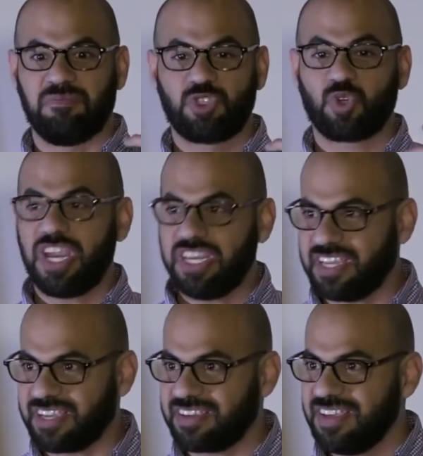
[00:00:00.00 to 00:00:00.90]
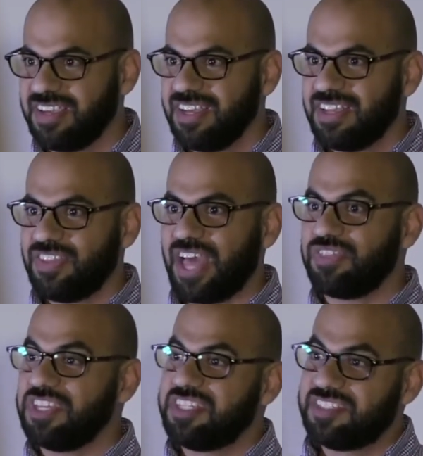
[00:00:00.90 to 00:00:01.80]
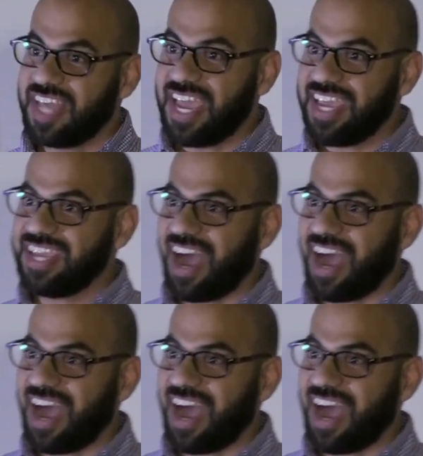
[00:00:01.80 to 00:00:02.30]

training, that the day